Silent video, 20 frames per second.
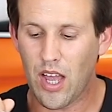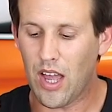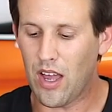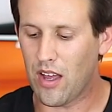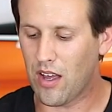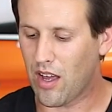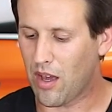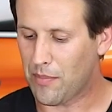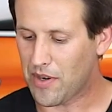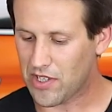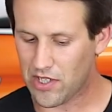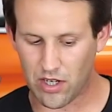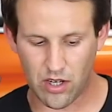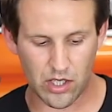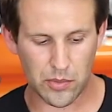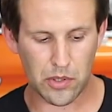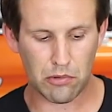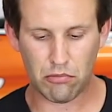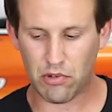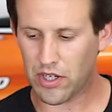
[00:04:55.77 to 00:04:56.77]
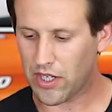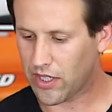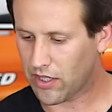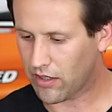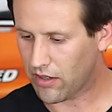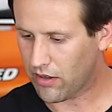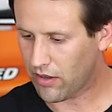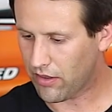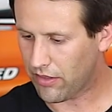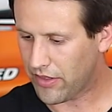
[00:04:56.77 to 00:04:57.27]
I'm actually going to be
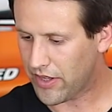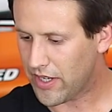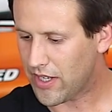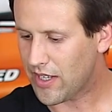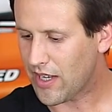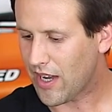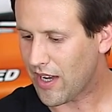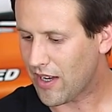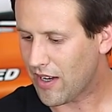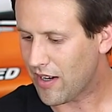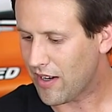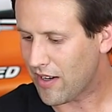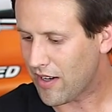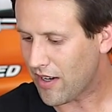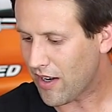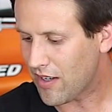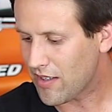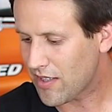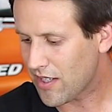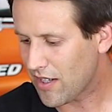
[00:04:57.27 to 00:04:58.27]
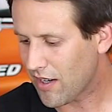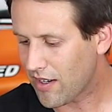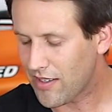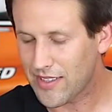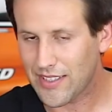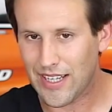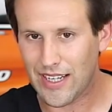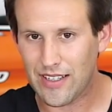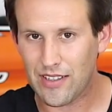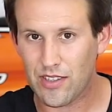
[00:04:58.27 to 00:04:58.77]
running the
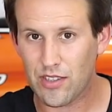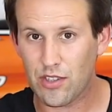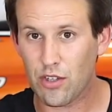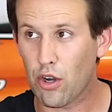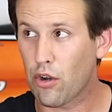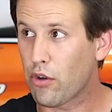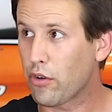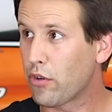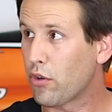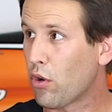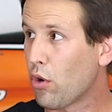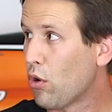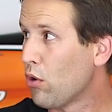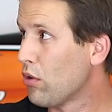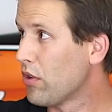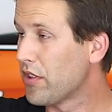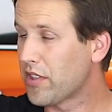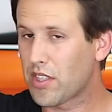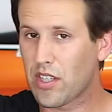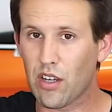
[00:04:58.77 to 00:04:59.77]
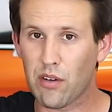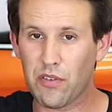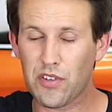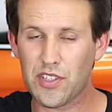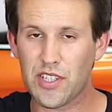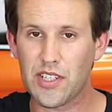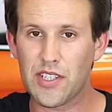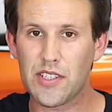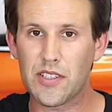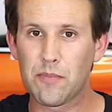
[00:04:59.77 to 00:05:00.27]
9910s on all the
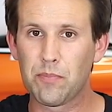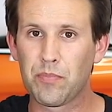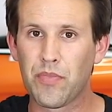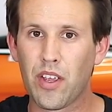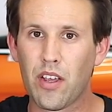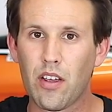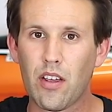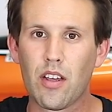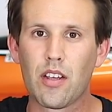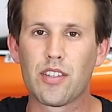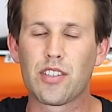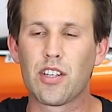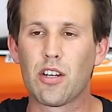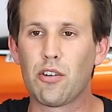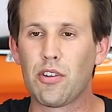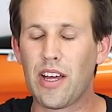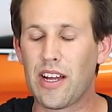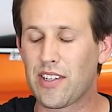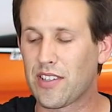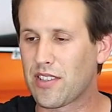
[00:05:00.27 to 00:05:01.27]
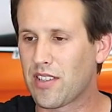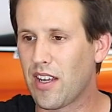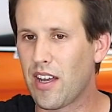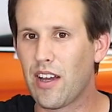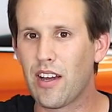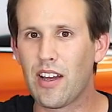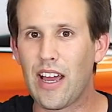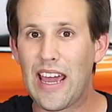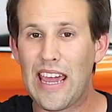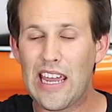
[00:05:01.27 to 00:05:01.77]
surfaces, so that's
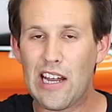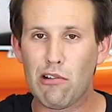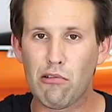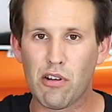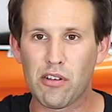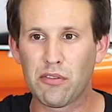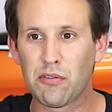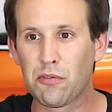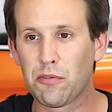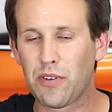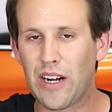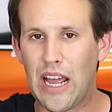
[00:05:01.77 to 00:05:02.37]
aileron,